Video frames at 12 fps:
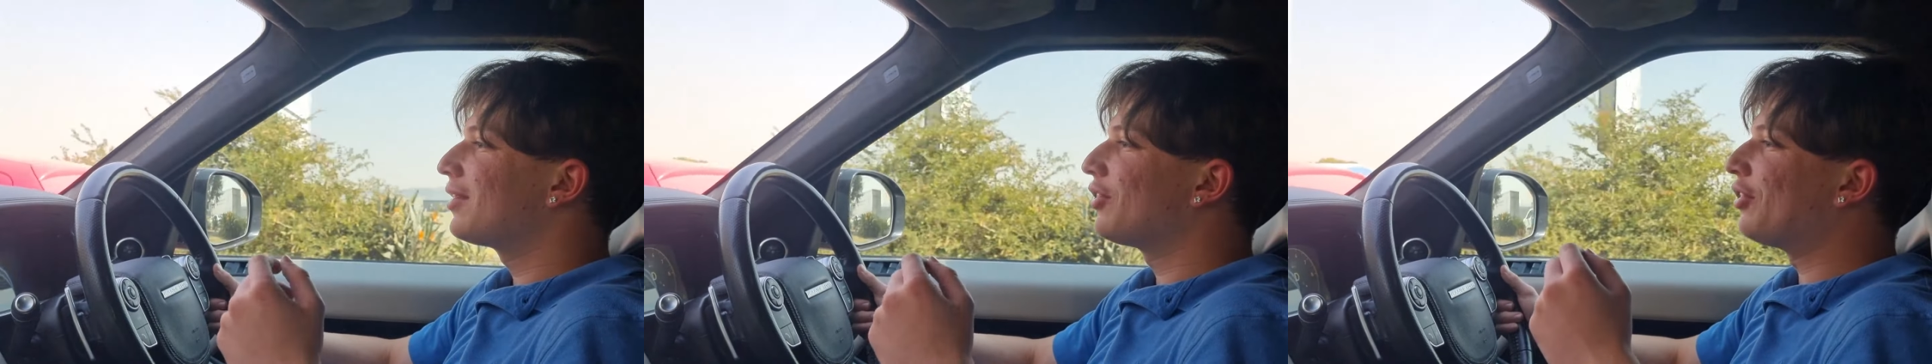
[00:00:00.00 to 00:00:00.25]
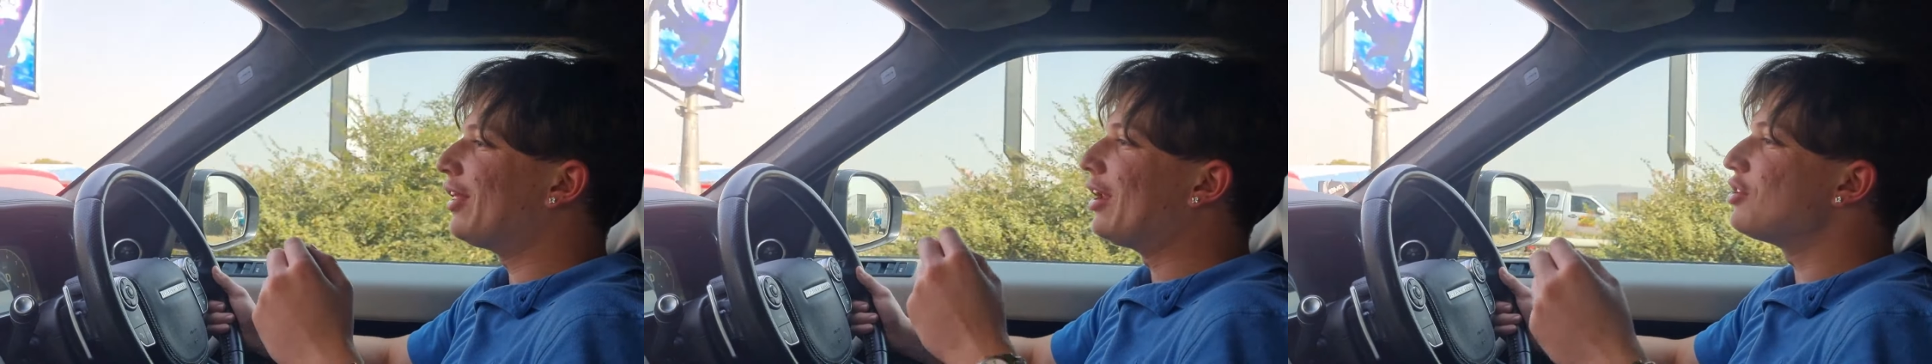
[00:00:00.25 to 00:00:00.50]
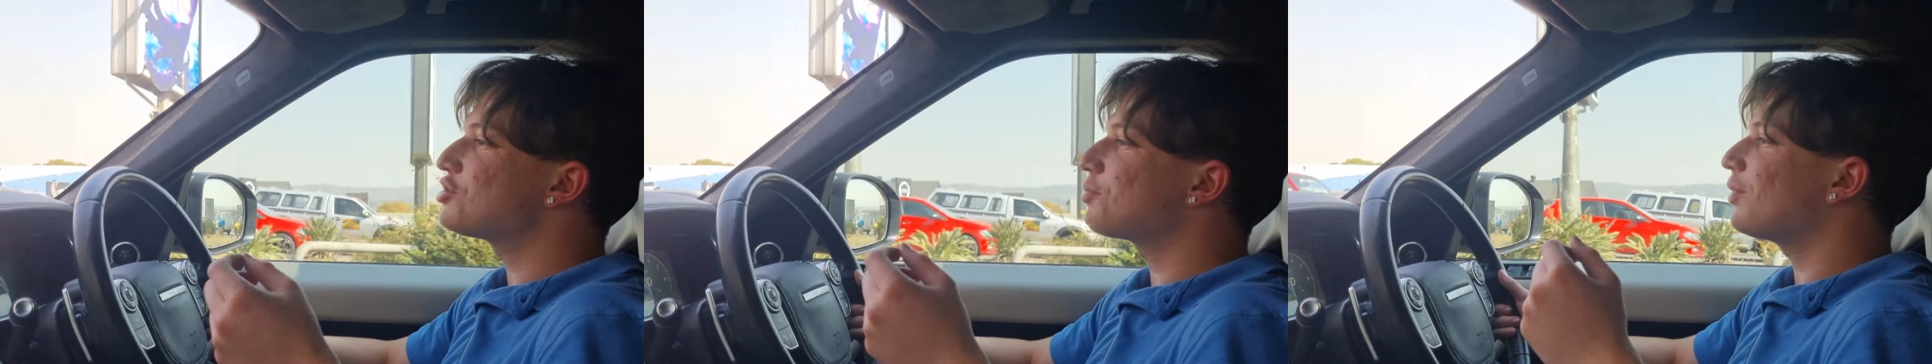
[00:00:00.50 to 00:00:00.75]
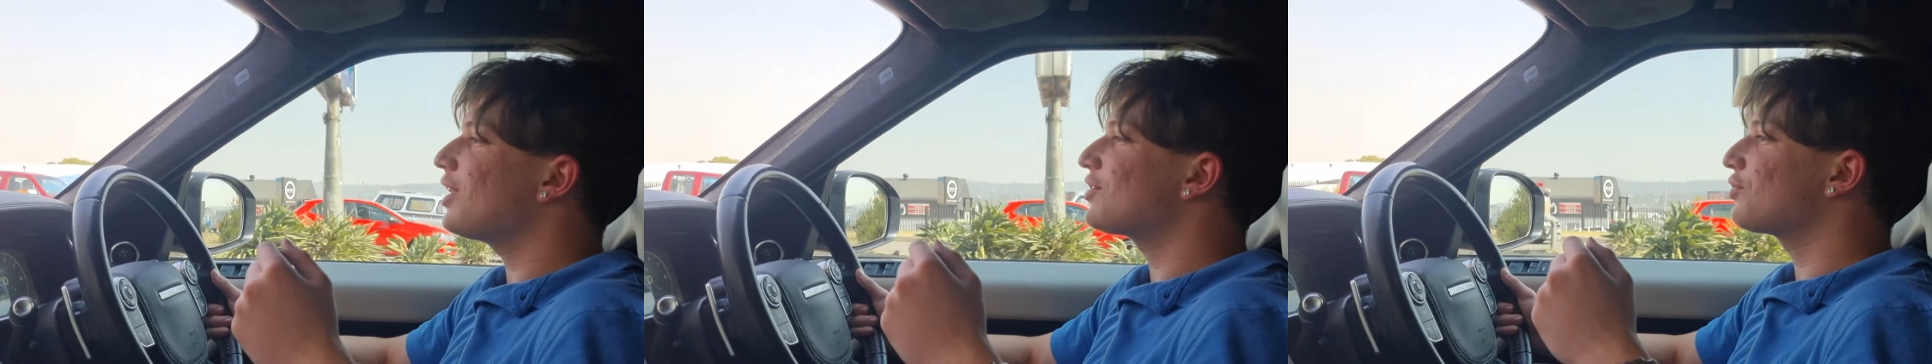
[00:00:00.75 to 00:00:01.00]
the little
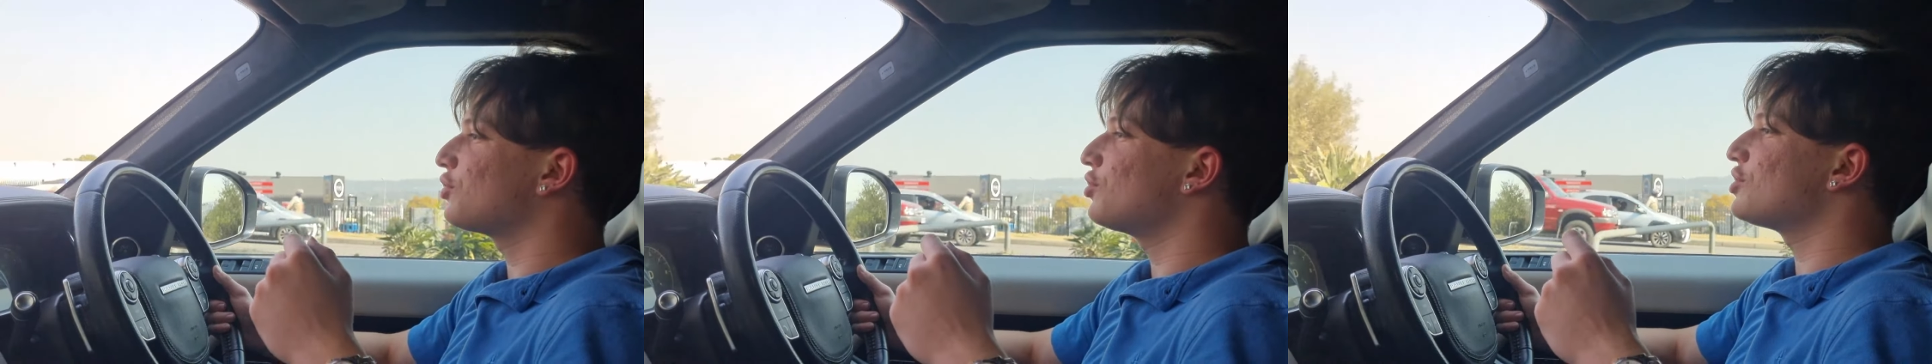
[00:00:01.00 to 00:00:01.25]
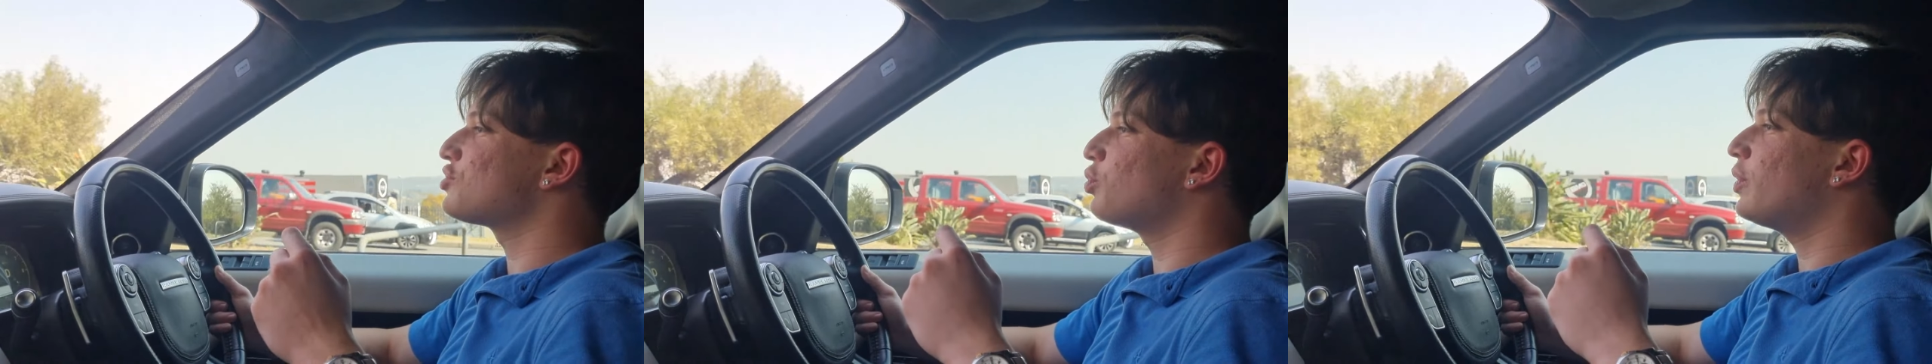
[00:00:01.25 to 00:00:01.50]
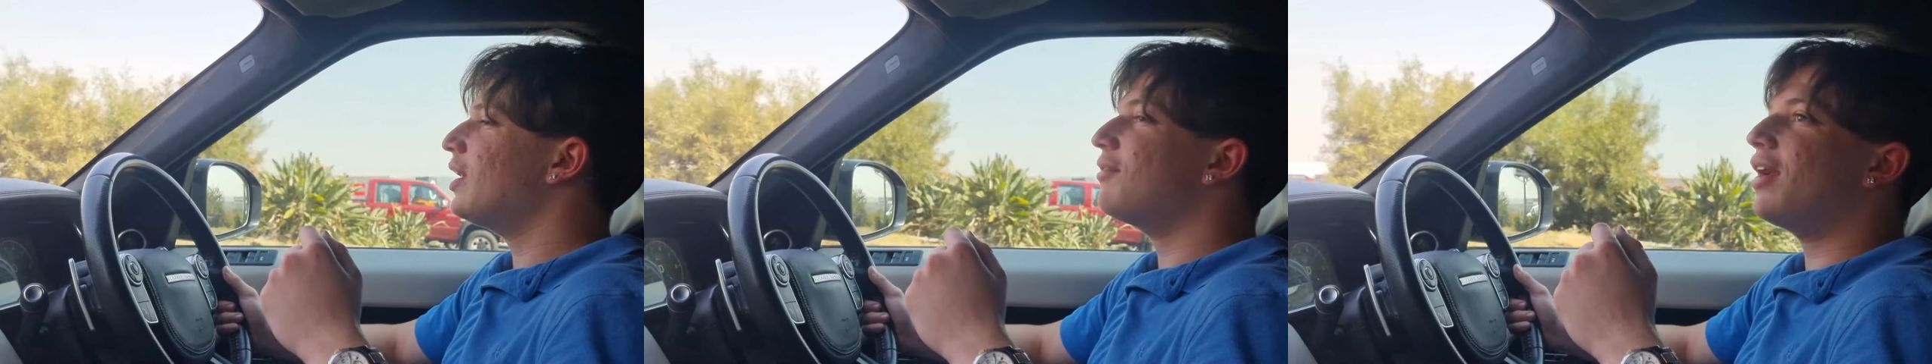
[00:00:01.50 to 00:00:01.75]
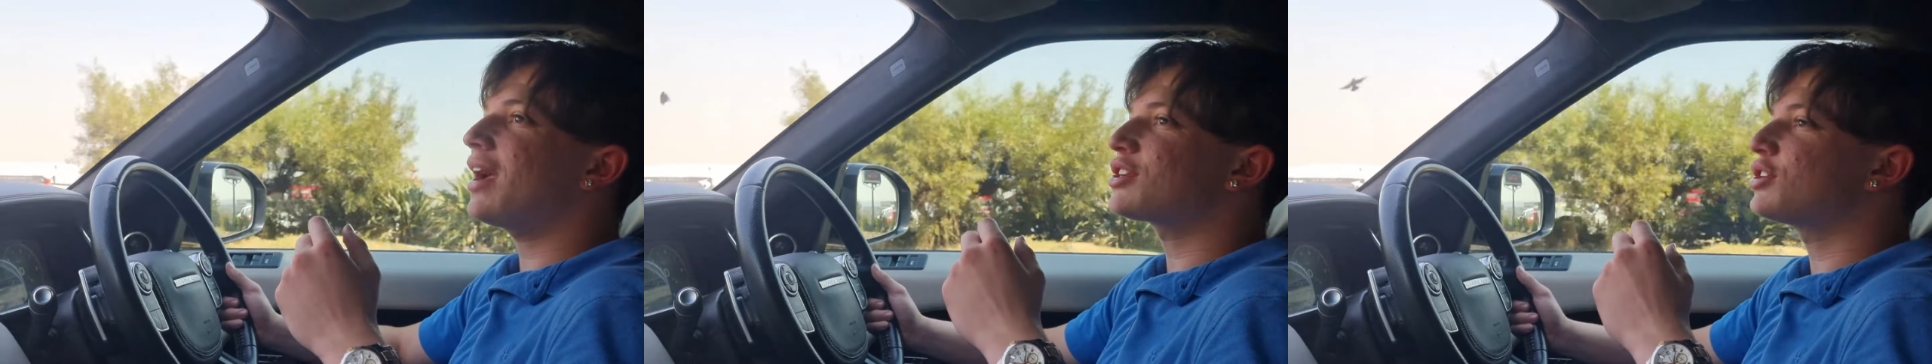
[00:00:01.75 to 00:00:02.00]
surprise for you is we
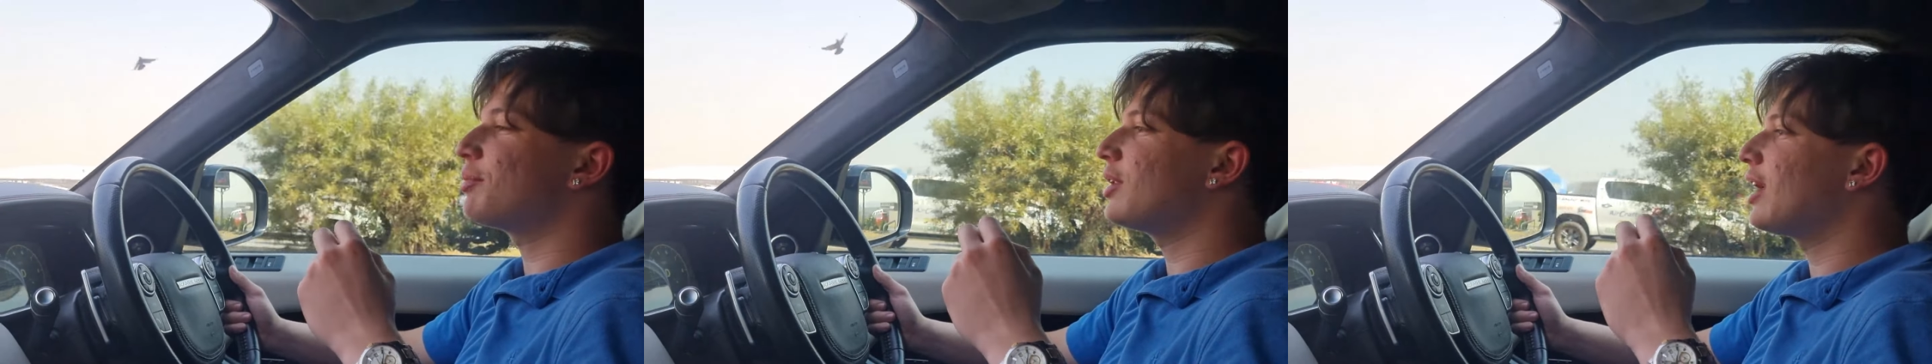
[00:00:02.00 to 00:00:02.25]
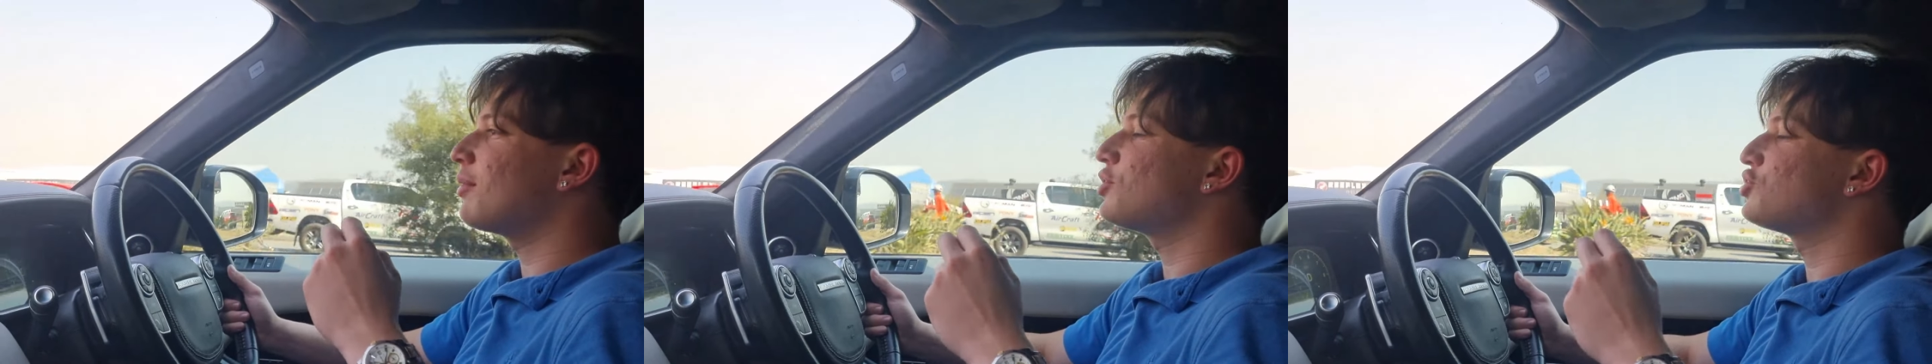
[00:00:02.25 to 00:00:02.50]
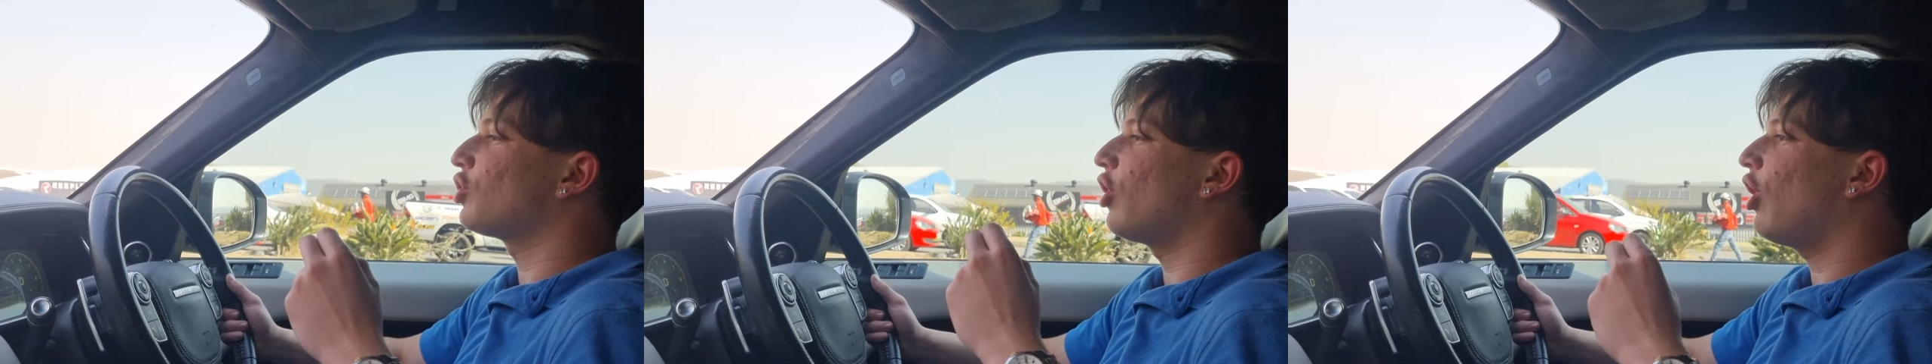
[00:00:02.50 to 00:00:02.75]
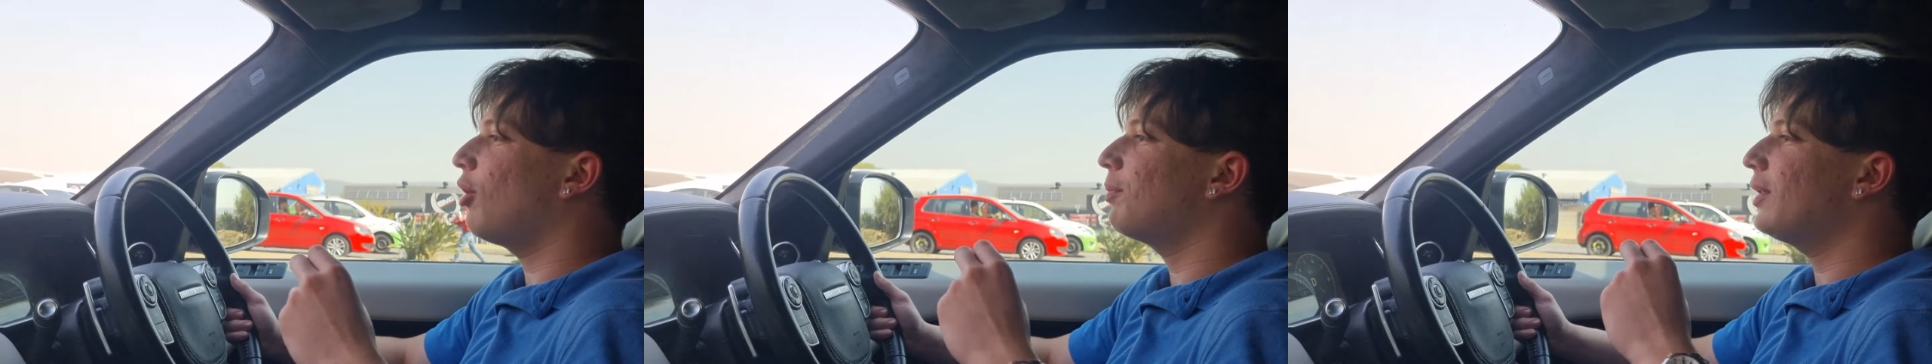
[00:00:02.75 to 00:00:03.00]
have actually been able to
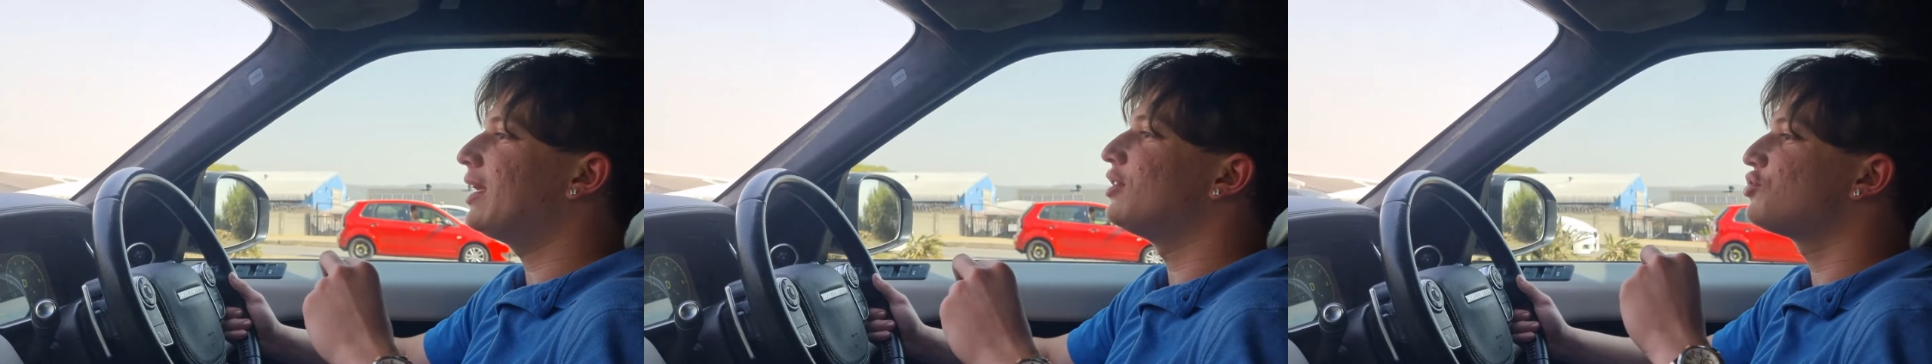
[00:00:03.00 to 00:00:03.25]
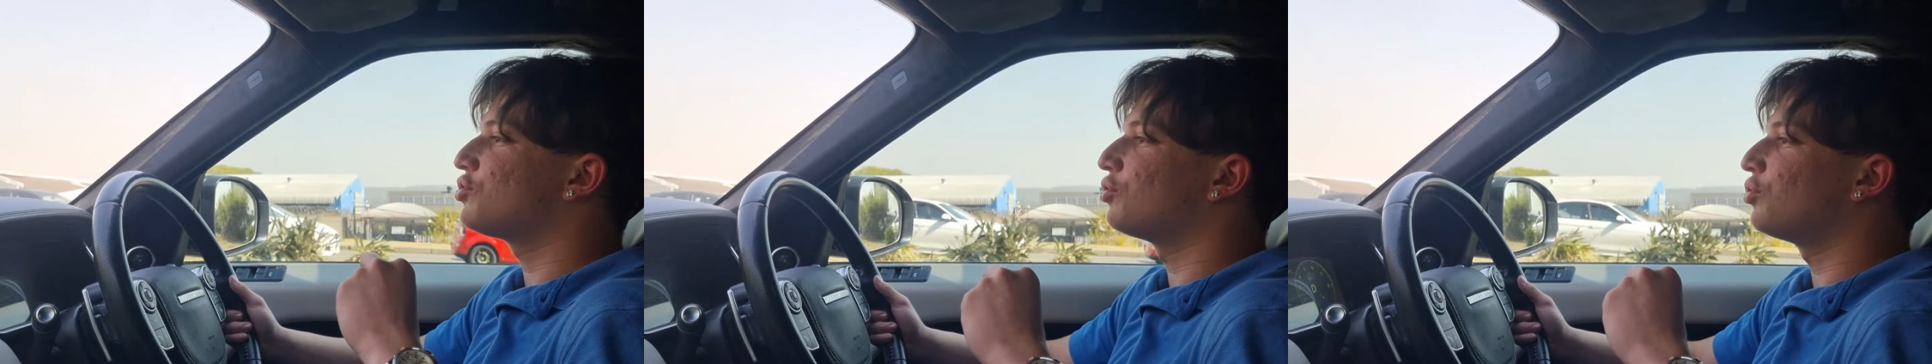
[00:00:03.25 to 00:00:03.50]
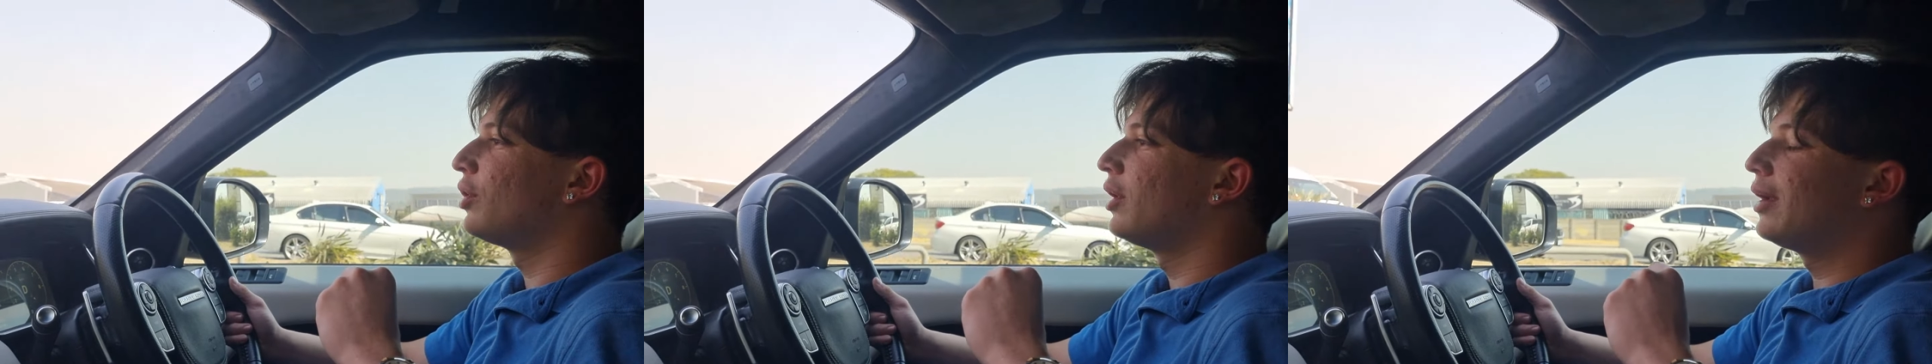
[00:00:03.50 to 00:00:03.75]
hop into